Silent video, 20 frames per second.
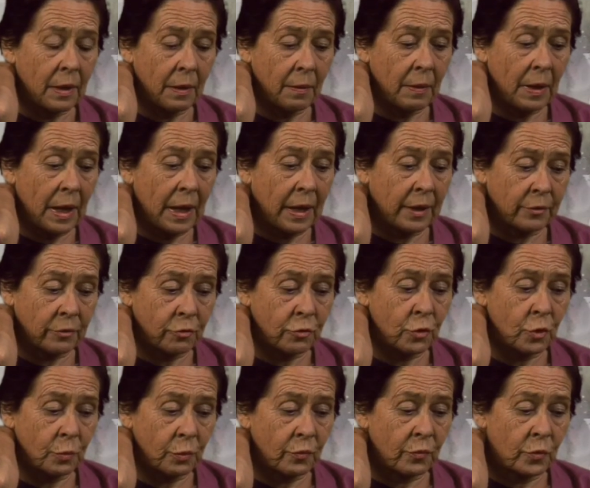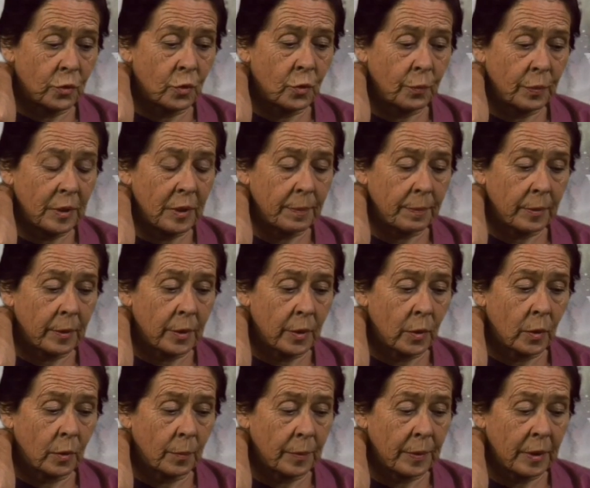I had a group of new people and
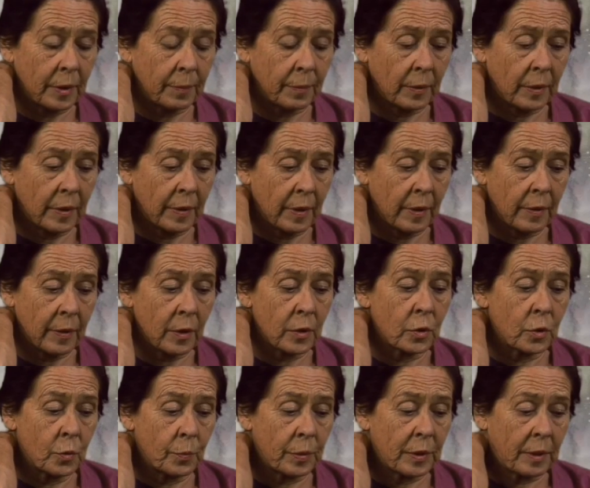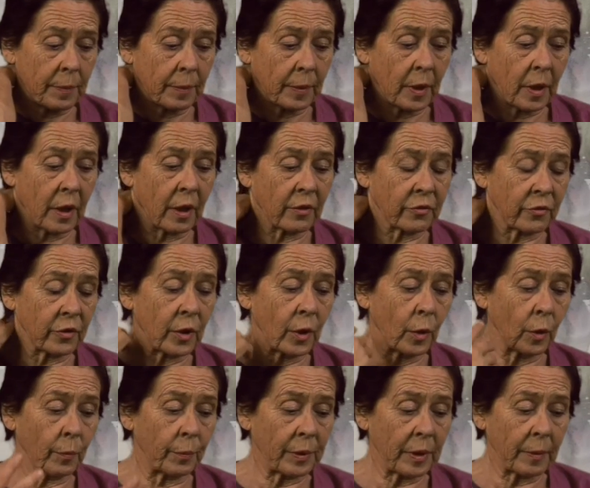old people, and the, the, new people asked the
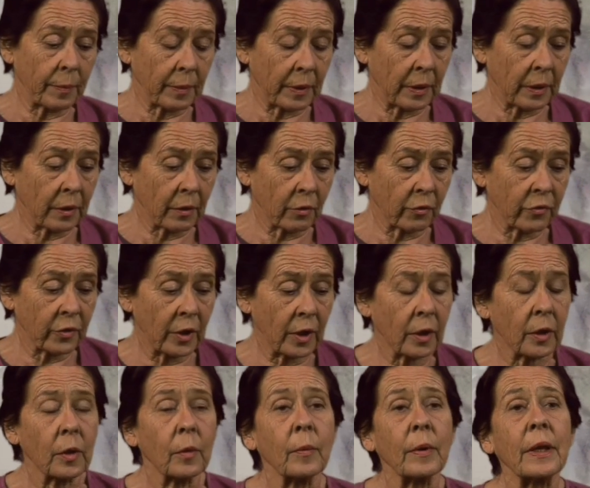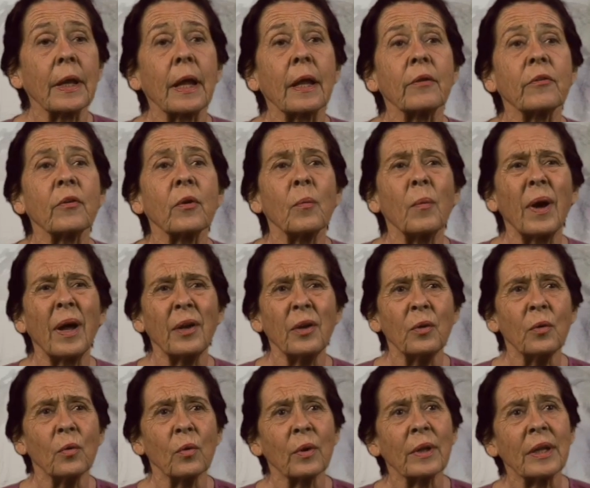old people in a little circle we had, so why do
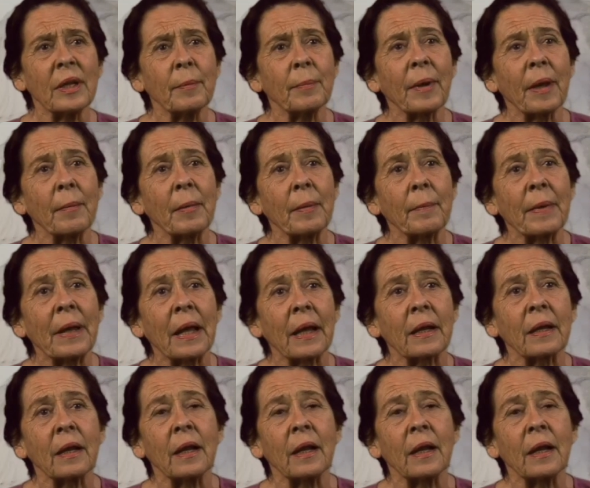you all keep coming back?